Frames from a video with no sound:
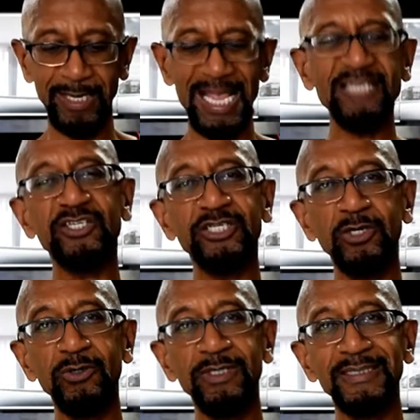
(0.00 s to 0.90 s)

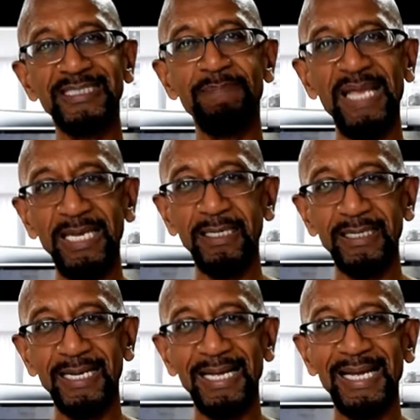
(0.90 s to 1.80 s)
Exito, to me,
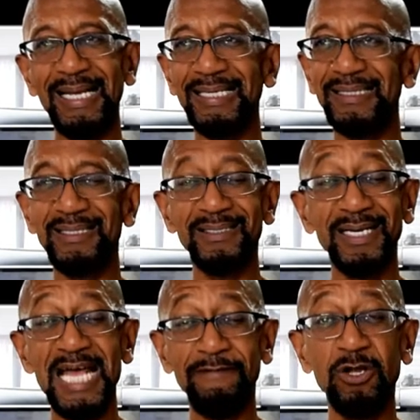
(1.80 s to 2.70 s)
does not
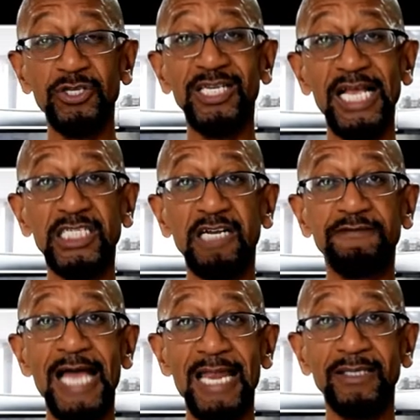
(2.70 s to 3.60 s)
have a good selection of
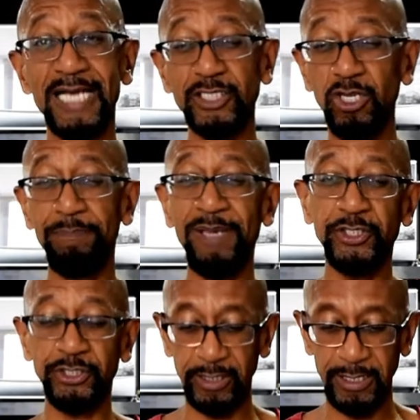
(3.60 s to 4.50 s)
salads. I'll show you a
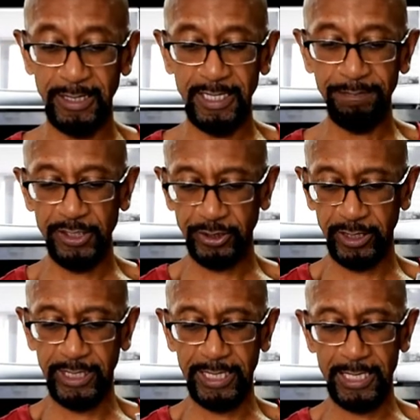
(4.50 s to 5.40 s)
picture.
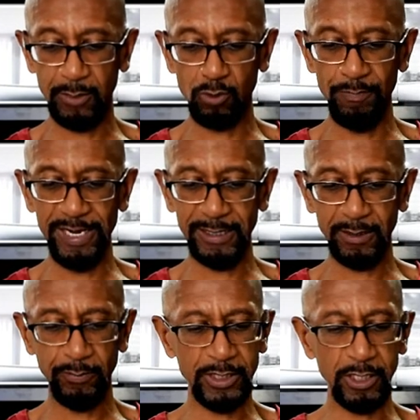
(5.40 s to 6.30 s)
Especially the romaine,
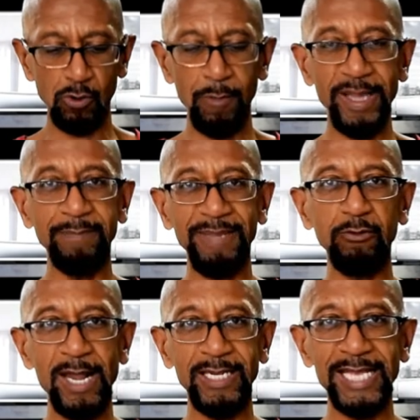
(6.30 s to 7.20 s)
we call it romaine, the big
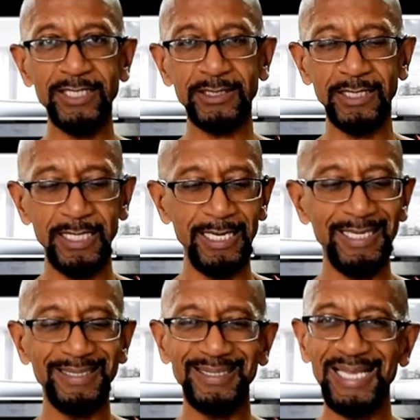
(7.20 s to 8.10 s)
red lettuce.
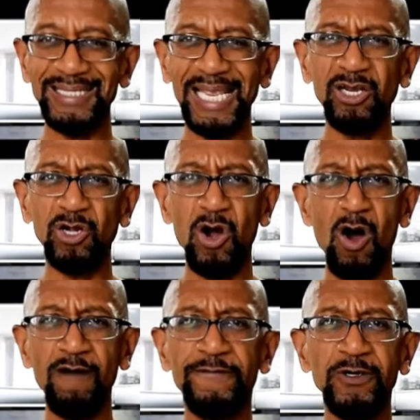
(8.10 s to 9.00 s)
They look
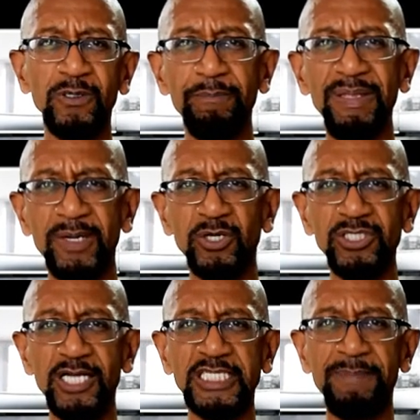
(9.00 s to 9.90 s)
awful. People go
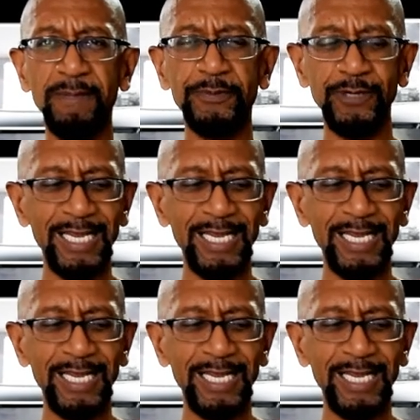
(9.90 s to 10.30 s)
touch them up with their